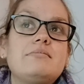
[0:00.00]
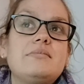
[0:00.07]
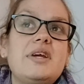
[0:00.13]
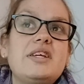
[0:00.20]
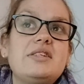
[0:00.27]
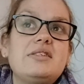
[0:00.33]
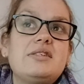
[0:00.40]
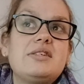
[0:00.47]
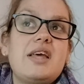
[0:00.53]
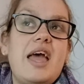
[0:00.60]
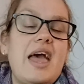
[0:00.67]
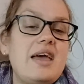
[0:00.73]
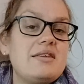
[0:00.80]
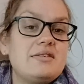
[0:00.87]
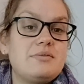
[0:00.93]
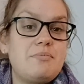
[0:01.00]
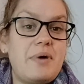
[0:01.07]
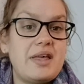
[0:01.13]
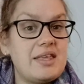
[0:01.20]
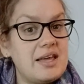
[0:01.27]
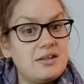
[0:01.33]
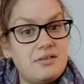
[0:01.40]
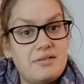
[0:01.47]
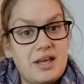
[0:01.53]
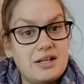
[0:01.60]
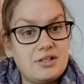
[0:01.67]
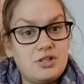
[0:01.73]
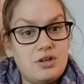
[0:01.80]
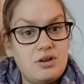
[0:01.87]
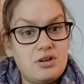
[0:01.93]
his head, by the end of that
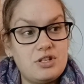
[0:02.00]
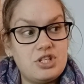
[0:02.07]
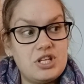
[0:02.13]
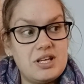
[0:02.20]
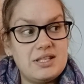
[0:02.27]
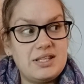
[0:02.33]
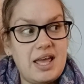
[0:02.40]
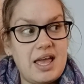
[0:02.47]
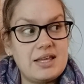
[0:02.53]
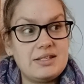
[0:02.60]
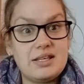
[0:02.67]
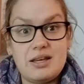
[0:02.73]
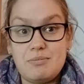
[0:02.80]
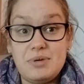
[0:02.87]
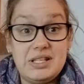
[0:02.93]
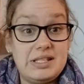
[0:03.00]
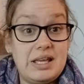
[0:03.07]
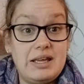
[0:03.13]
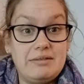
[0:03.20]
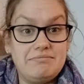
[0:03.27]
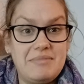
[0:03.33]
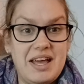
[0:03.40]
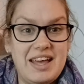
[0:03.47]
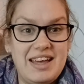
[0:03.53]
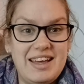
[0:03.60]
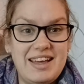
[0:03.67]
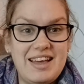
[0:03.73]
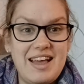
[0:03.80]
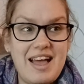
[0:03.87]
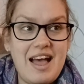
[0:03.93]
surge, his head can be seen.
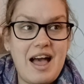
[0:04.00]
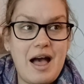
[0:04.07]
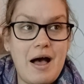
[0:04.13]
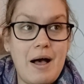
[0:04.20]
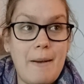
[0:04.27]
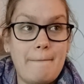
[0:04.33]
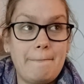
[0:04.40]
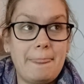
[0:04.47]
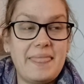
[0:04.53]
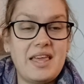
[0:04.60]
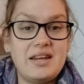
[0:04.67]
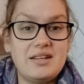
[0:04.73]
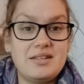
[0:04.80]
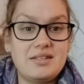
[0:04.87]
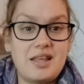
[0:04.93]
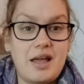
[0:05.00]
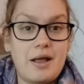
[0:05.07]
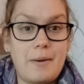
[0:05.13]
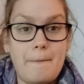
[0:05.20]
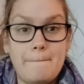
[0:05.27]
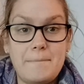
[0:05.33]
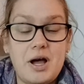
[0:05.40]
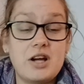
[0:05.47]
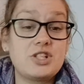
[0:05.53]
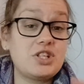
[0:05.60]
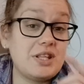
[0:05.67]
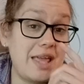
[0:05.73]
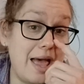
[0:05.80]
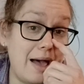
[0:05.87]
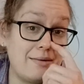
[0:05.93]
It is like
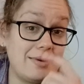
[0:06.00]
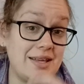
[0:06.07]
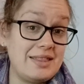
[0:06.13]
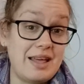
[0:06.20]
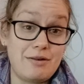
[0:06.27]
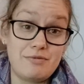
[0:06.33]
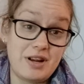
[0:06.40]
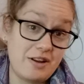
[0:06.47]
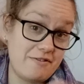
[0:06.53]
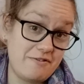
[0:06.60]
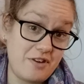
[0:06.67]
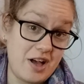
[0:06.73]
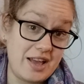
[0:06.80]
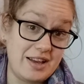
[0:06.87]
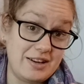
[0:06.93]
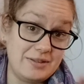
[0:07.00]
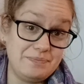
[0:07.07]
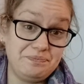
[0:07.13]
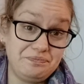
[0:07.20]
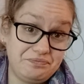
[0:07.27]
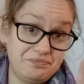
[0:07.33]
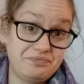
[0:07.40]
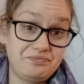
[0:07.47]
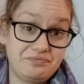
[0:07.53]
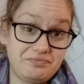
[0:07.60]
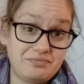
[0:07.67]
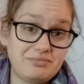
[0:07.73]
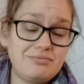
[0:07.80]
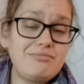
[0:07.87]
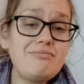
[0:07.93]
partially out in that ring of fire
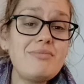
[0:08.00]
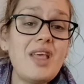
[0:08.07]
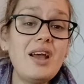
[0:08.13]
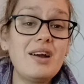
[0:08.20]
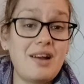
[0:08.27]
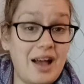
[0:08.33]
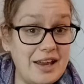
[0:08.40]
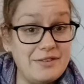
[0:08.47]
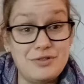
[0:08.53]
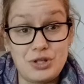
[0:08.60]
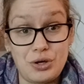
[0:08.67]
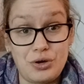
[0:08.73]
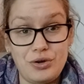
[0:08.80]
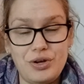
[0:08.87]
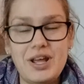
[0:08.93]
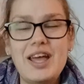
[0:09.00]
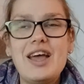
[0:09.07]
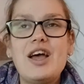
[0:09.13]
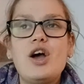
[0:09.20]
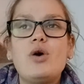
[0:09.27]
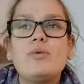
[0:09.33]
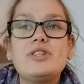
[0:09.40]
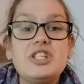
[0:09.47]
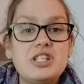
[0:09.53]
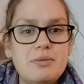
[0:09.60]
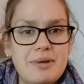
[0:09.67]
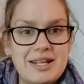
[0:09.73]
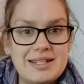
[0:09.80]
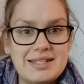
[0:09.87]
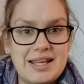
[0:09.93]
kind of zone, which is a
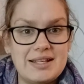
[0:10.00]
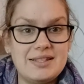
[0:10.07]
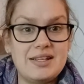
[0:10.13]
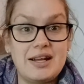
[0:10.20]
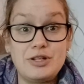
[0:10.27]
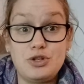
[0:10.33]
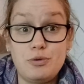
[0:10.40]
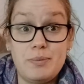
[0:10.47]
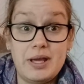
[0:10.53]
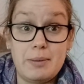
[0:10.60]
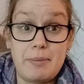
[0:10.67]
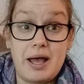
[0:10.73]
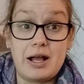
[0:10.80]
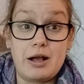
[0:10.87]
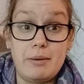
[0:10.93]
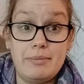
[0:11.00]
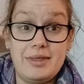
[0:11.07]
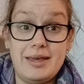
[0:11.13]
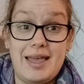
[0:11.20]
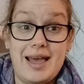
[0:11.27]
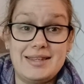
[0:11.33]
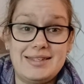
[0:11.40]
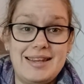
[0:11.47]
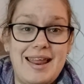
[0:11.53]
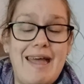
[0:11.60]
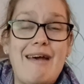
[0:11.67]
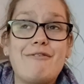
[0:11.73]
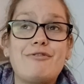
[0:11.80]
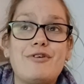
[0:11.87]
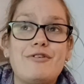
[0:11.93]
bit intense. And I do pick back up the gas and
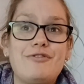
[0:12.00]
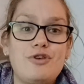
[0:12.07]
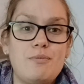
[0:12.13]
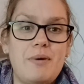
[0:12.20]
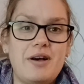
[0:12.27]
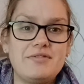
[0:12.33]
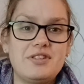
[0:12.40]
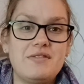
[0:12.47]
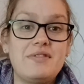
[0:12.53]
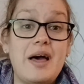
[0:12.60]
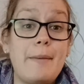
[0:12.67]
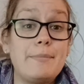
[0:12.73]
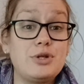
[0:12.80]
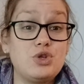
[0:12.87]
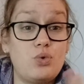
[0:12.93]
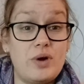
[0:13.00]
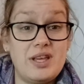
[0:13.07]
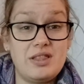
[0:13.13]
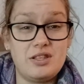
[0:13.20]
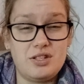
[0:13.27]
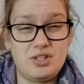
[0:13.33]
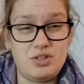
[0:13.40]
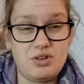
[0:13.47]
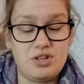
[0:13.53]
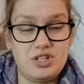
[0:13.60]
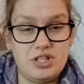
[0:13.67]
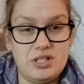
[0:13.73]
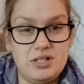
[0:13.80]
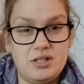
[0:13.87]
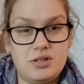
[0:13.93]
air for a few puffs of that between the
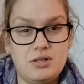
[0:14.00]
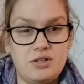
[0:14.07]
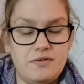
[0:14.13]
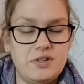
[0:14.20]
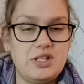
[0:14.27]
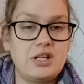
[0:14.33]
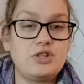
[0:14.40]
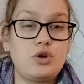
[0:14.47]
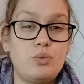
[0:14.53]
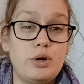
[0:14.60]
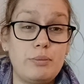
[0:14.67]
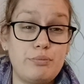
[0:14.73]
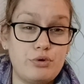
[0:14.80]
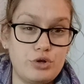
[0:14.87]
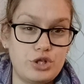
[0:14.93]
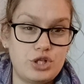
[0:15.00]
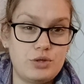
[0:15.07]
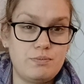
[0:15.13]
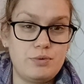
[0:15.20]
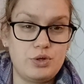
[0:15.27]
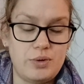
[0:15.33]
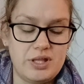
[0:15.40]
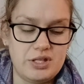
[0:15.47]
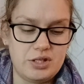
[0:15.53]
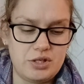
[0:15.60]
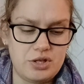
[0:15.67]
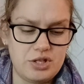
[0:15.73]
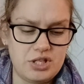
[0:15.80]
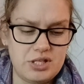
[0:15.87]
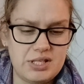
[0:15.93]
surges, because obviously I don't want to push between the
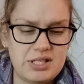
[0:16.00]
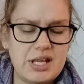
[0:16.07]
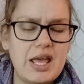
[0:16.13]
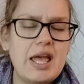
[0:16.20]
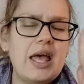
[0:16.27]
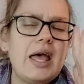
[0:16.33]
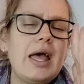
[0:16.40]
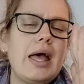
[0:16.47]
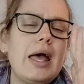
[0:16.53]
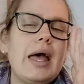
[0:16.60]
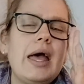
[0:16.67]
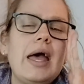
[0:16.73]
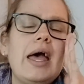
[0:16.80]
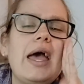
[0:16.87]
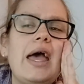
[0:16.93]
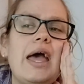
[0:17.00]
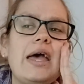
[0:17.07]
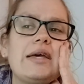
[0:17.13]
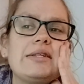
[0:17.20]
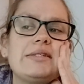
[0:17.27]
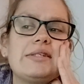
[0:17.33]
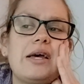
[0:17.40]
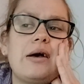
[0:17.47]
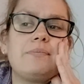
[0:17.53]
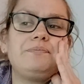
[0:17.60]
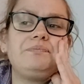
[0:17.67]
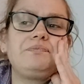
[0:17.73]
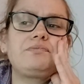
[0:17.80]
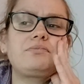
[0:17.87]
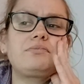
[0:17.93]
surges. And